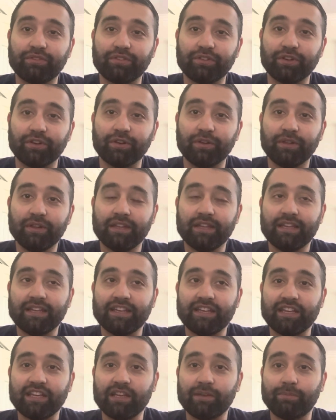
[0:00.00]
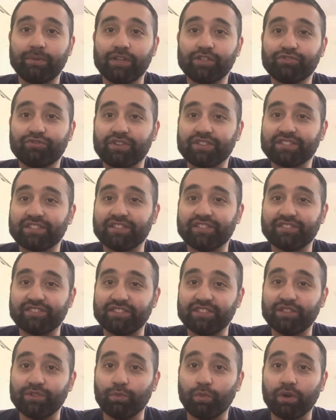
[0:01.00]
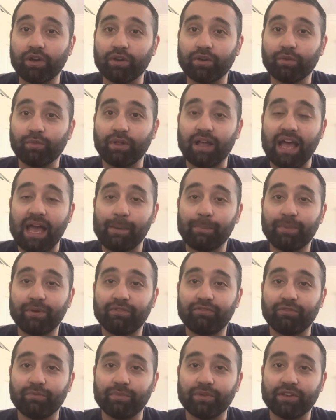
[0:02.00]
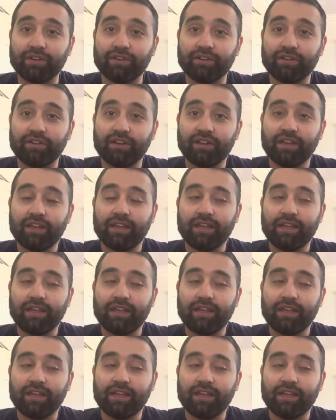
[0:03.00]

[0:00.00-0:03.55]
So it'll be interesting to see what will happen from here.